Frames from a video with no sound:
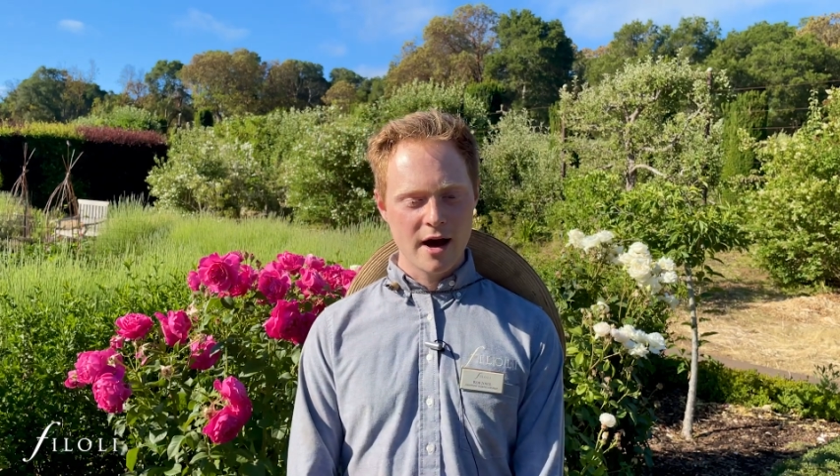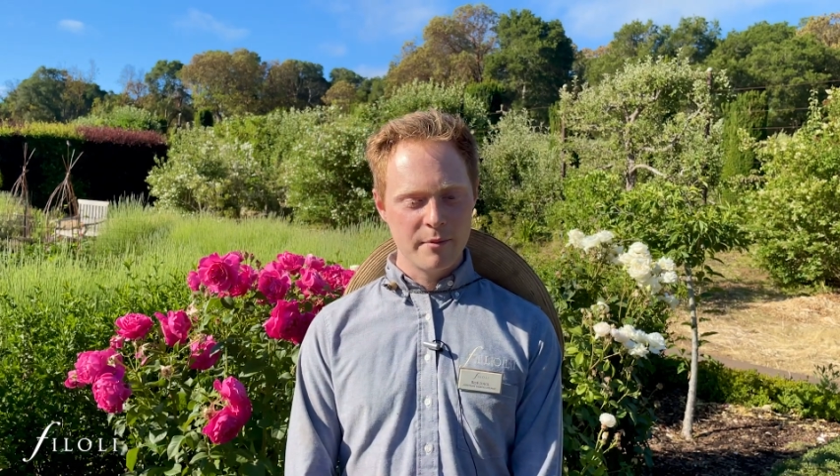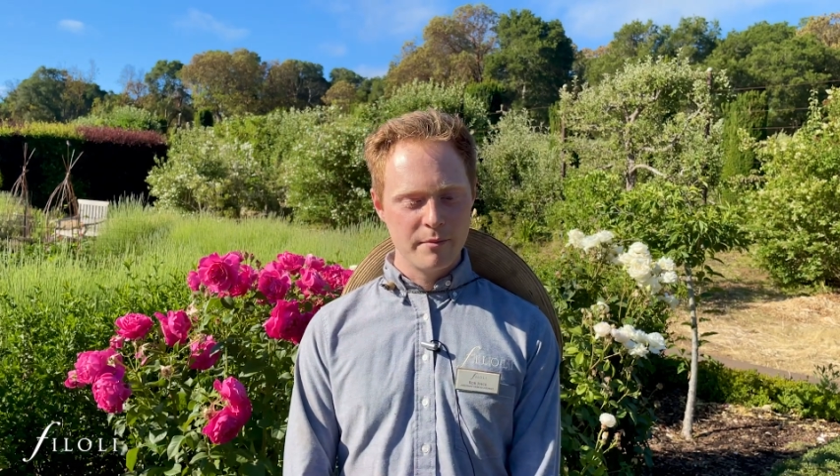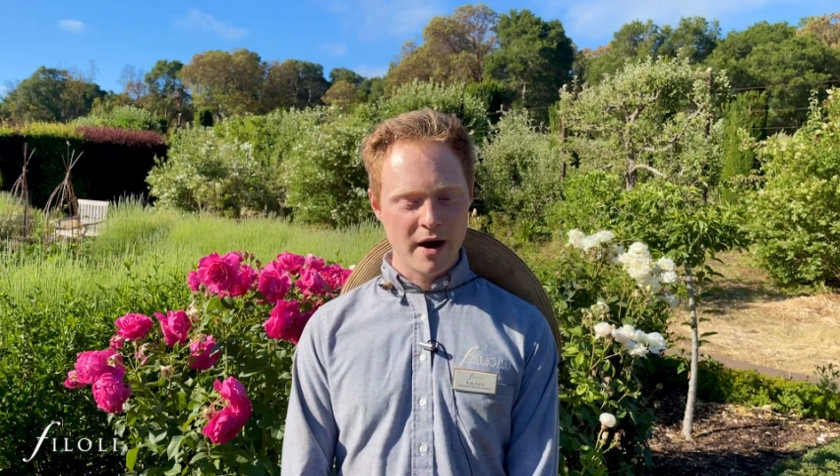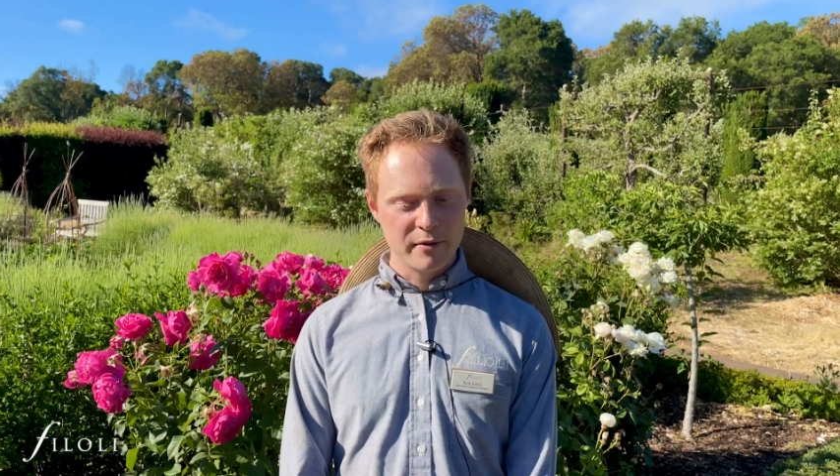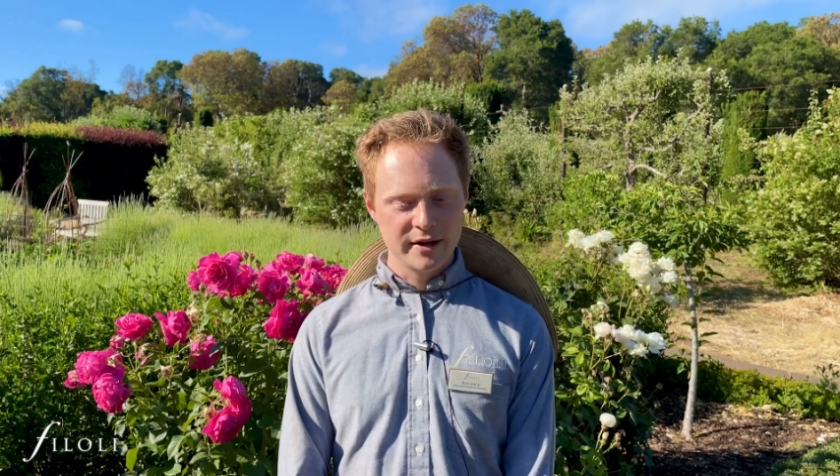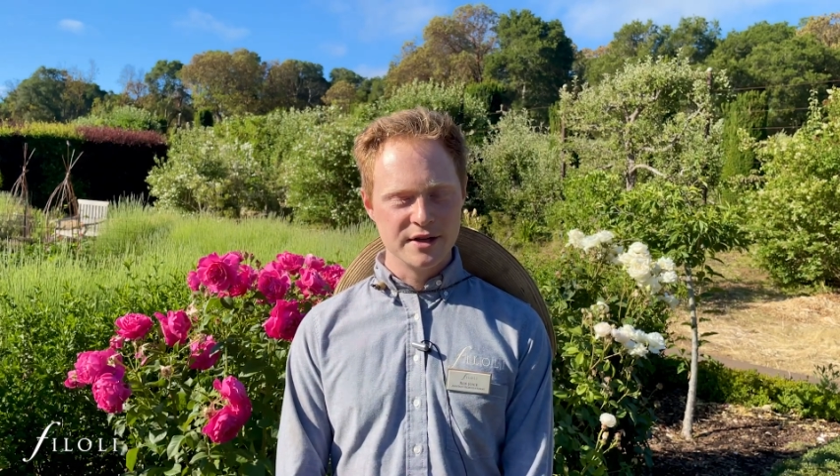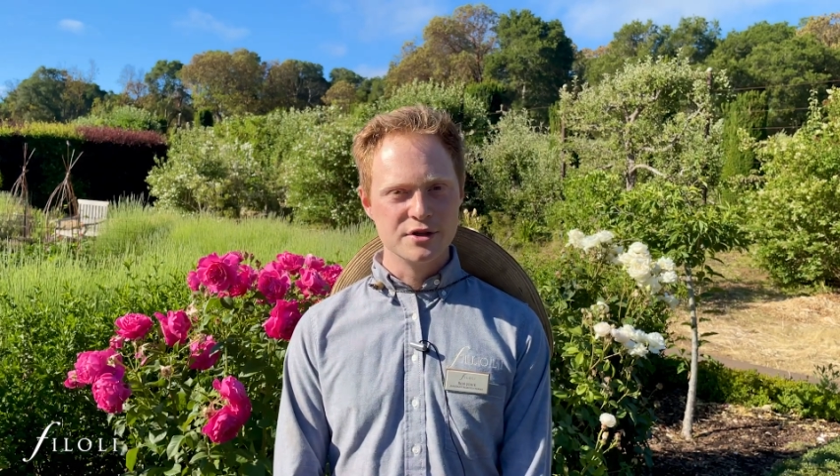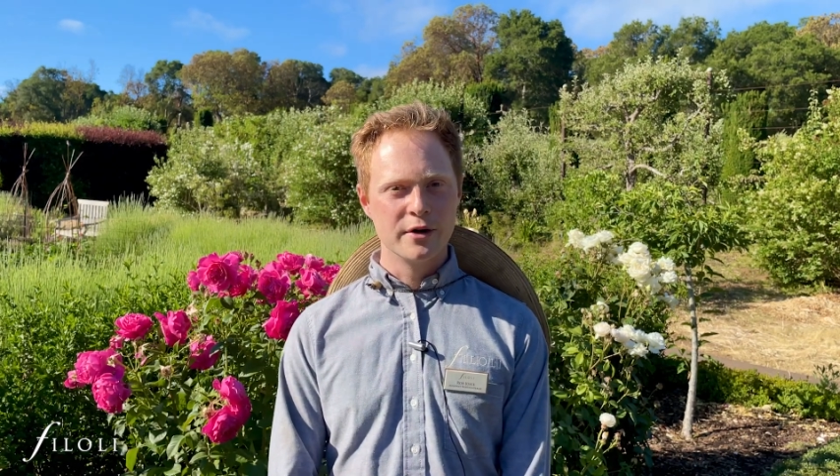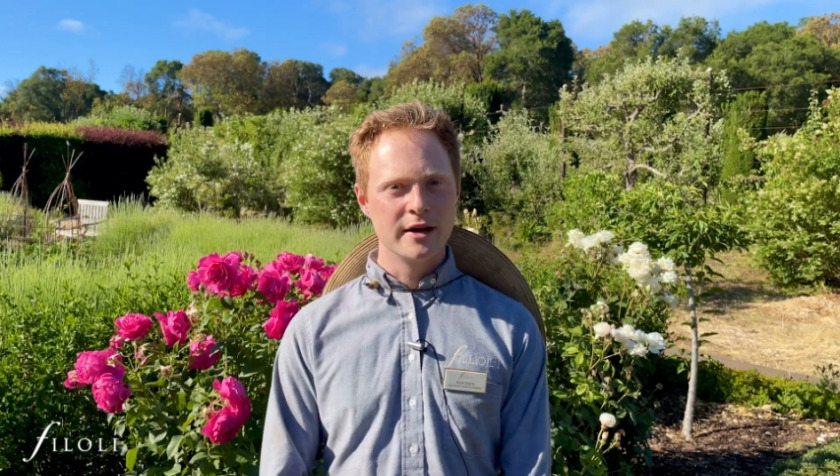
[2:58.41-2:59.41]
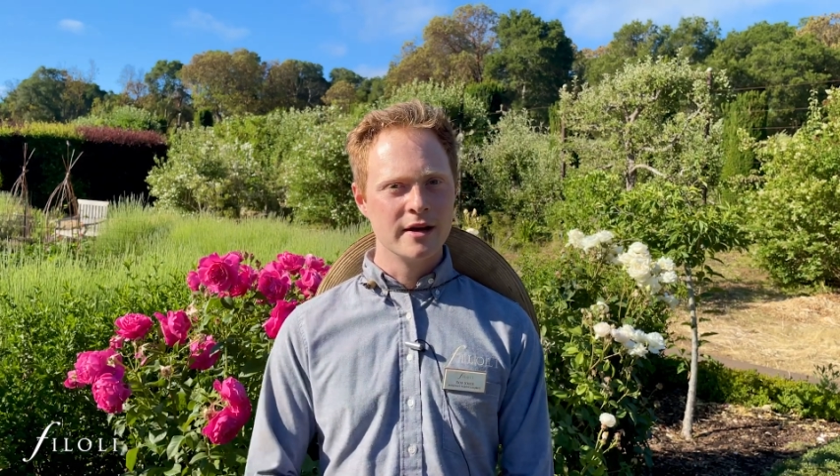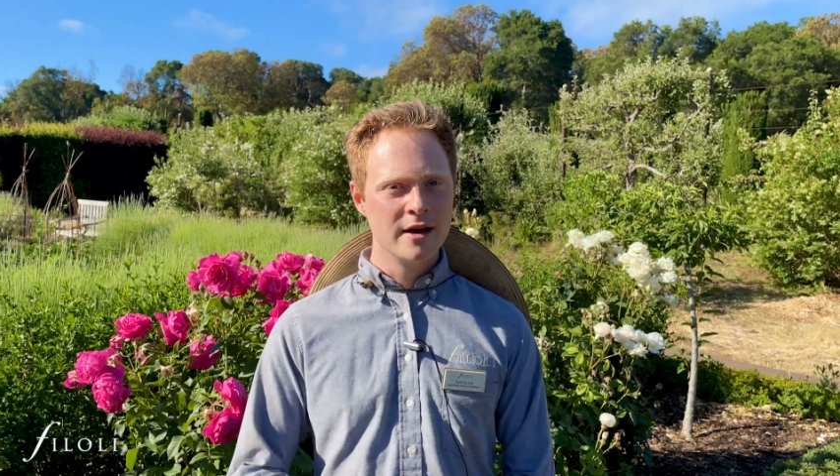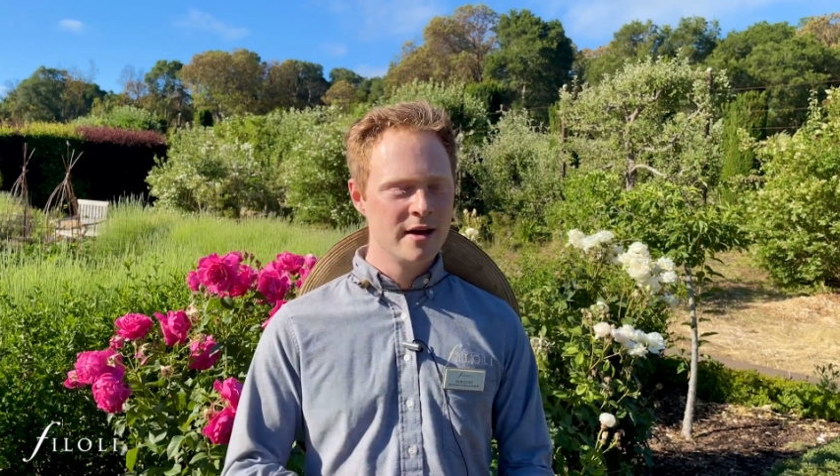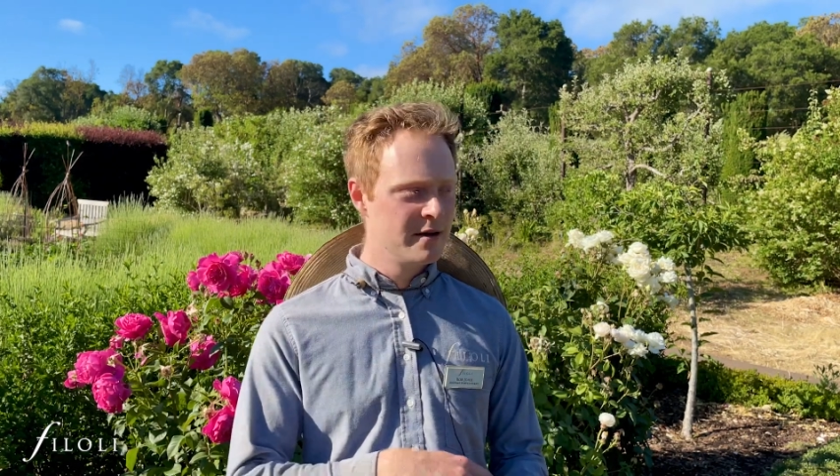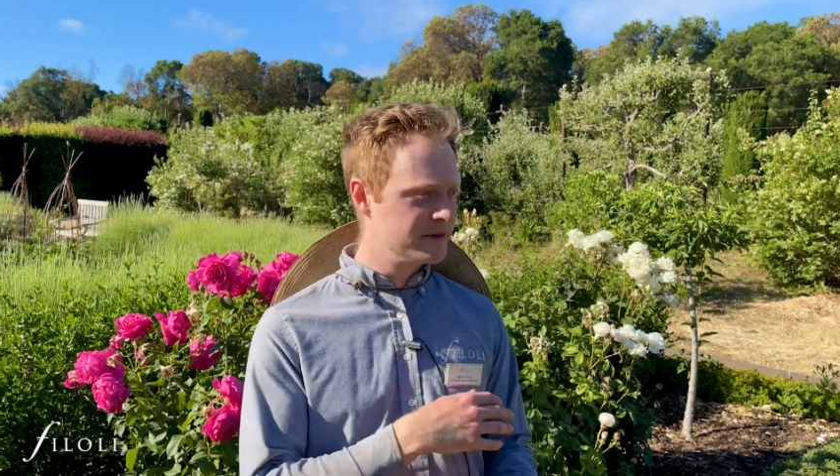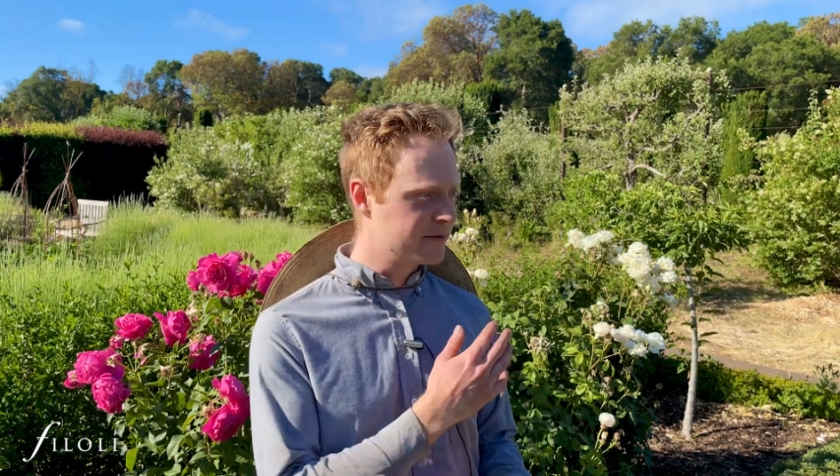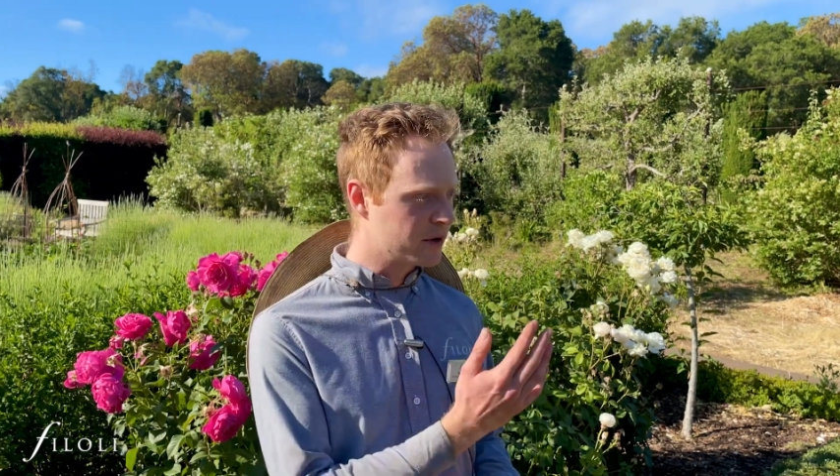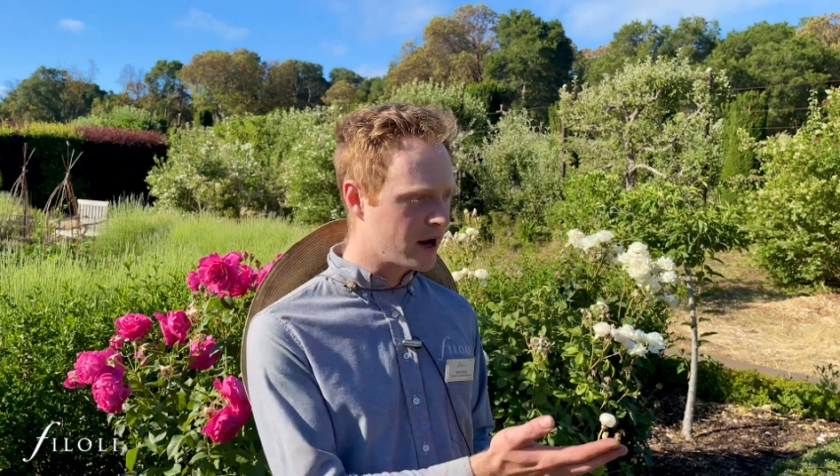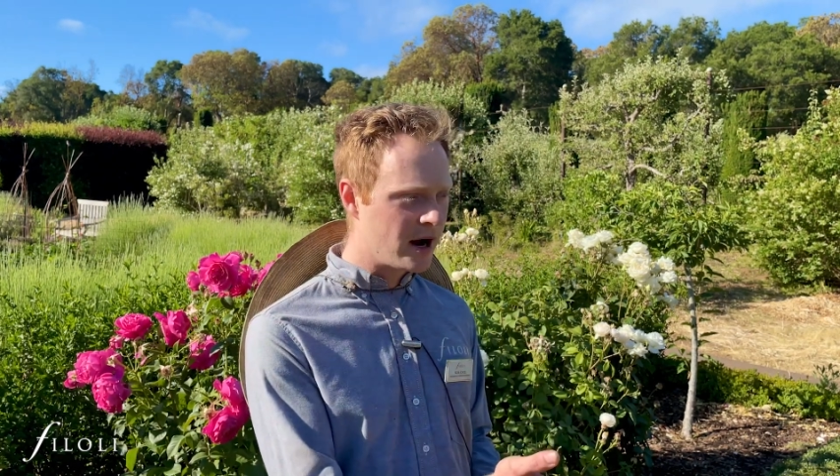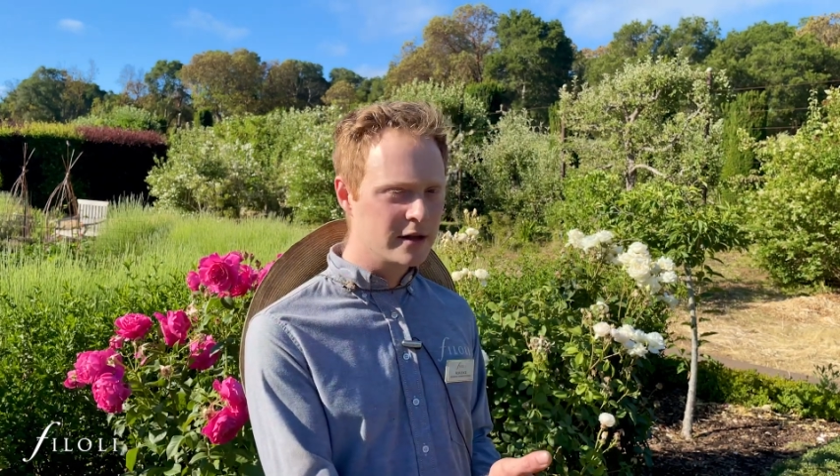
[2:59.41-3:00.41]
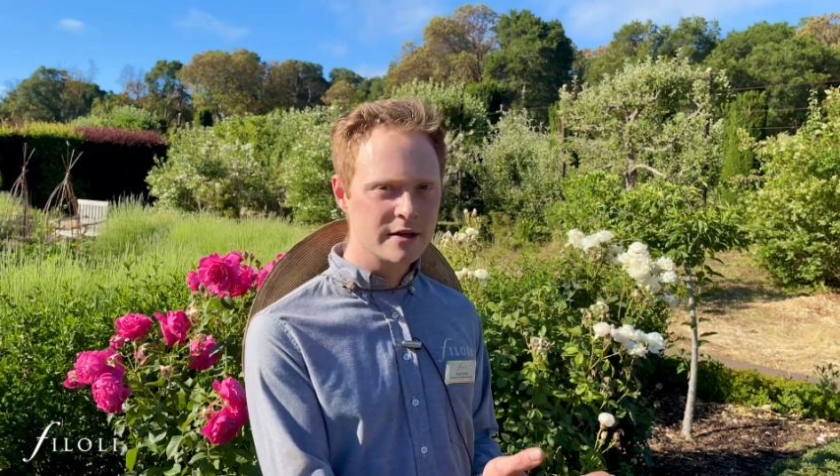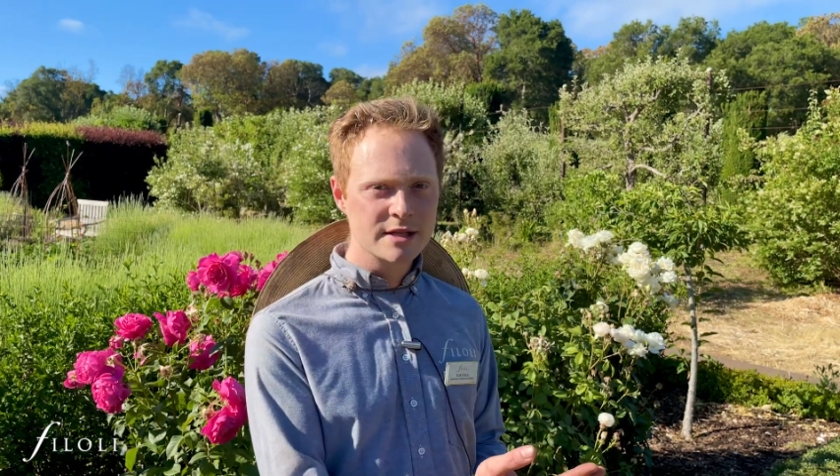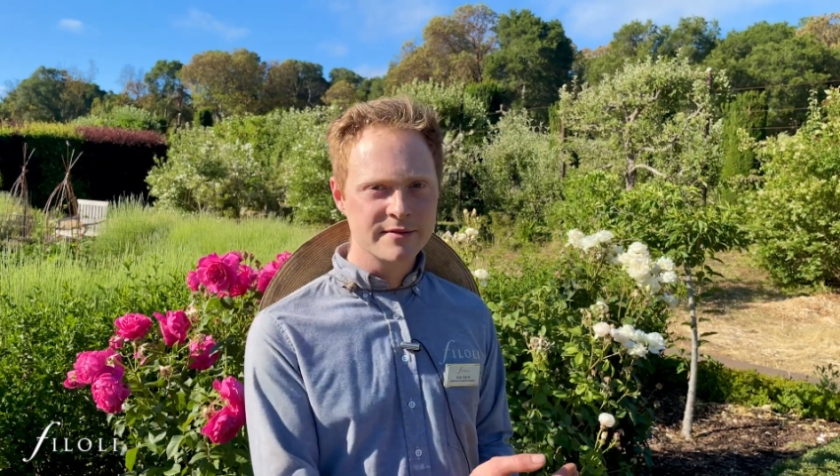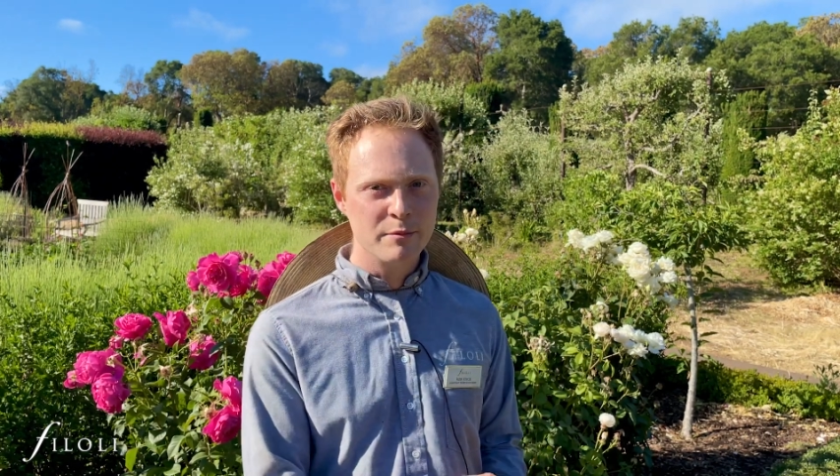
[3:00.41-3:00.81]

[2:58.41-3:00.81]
I really enjoy the different colors,